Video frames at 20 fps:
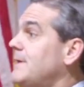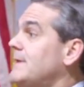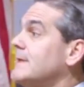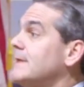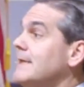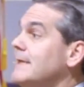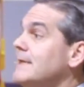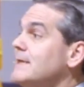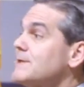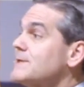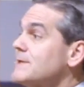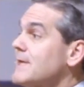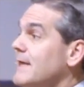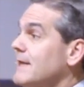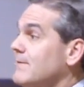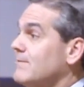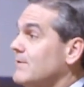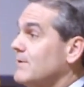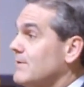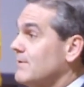may be you need
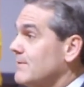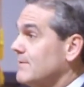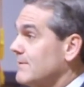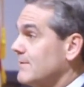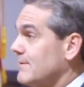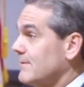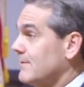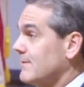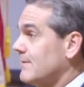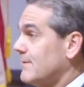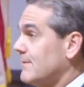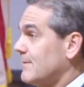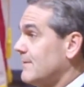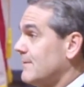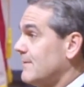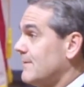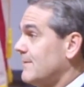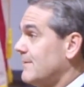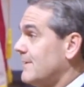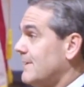a Savior.
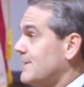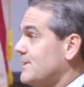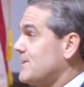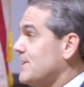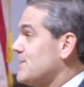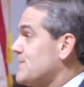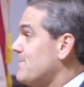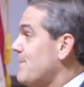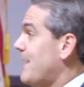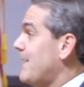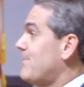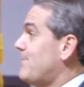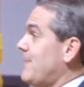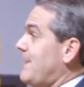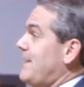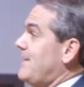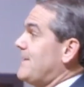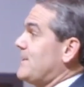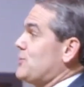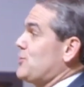It just
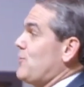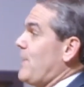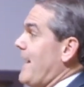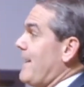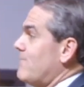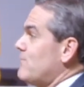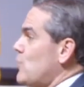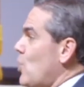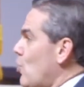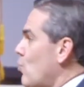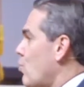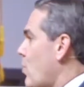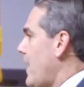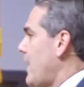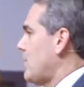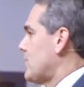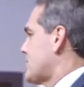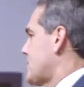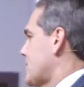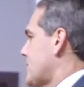may be that you have
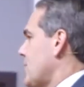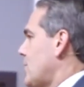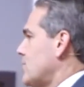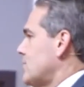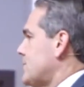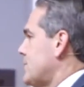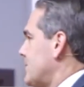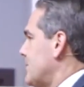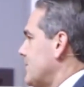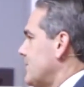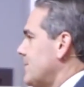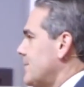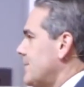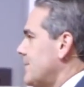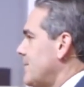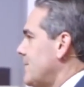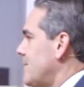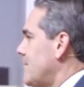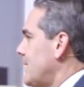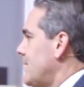no well to go to. You
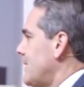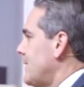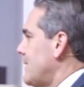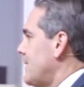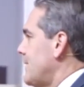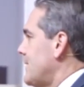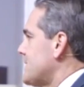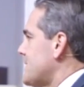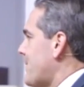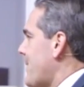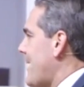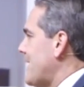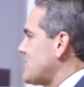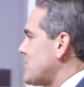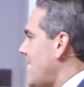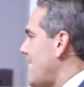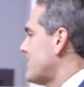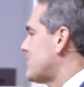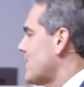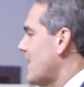
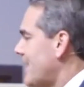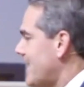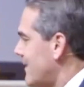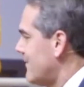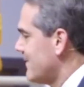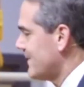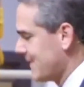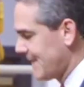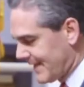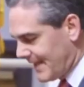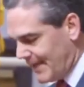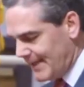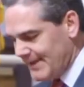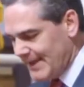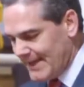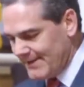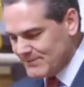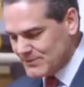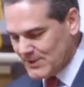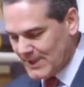say, Pastor, I've tried
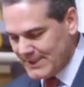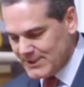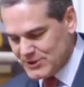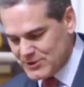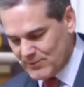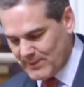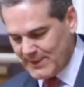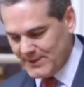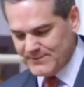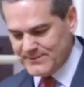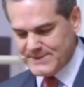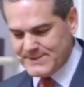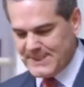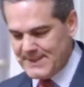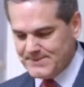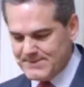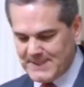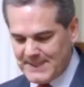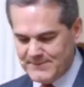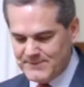everything. I, have tried
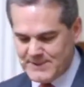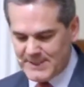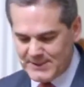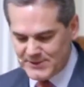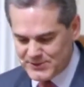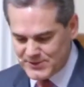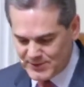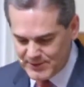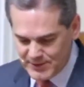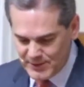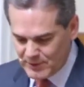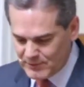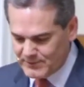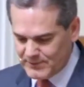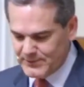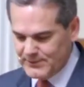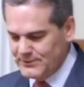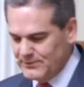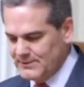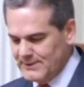12 steps. I've tried
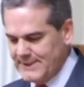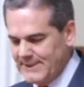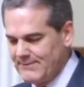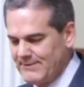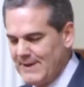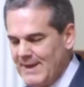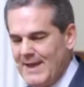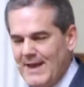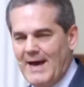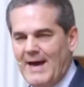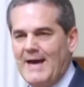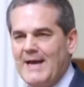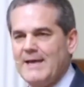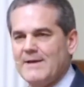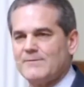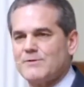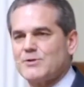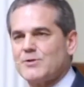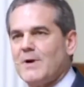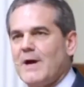turning over a new leaf.
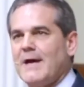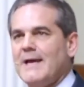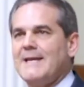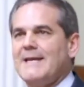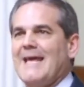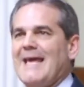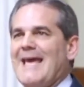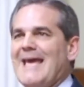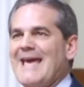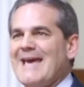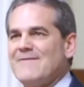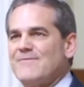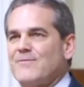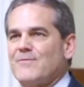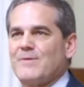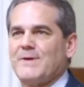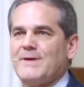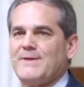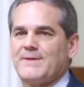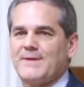I have tried
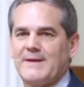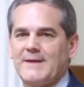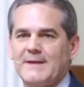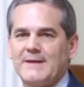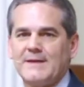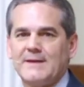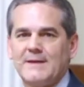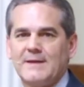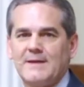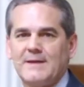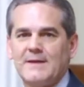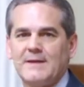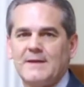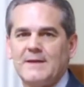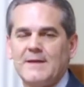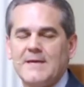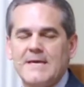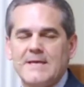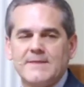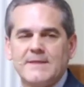everything
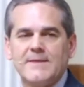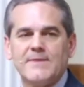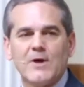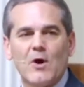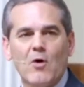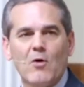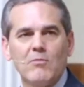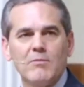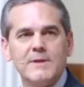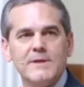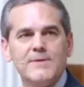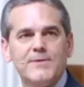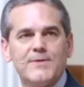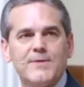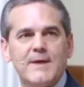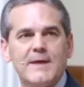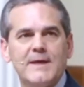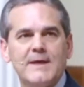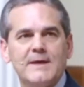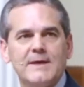then the
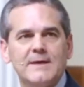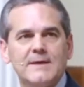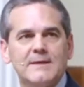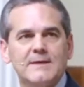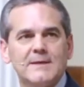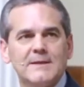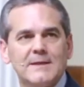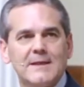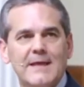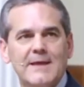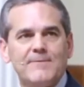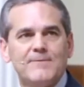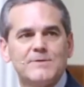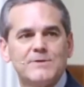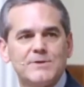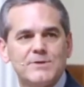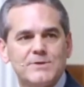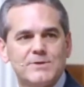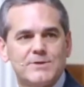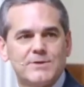only thing
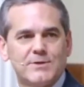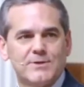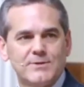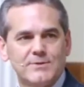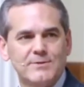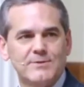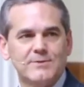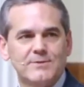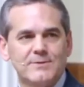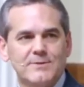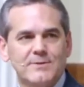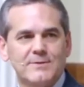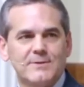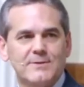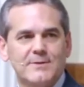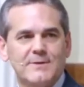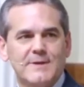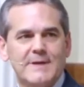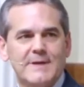left to do